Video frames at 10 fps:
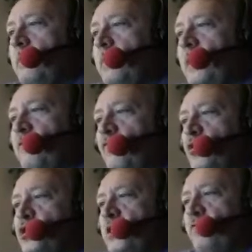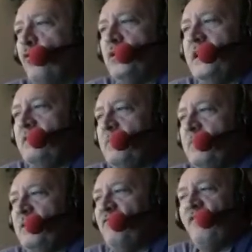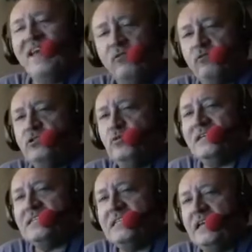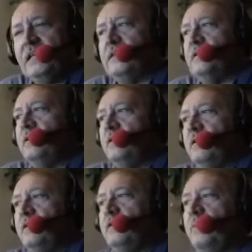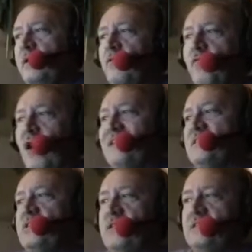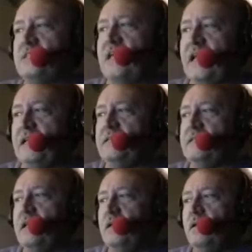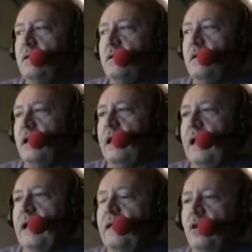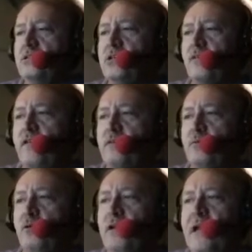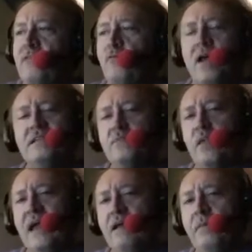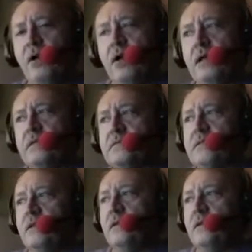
But unfortunately, the 14th Amendment failed to extend the Bill of Rights to the states, and it also failed to protect the rights of black Americans.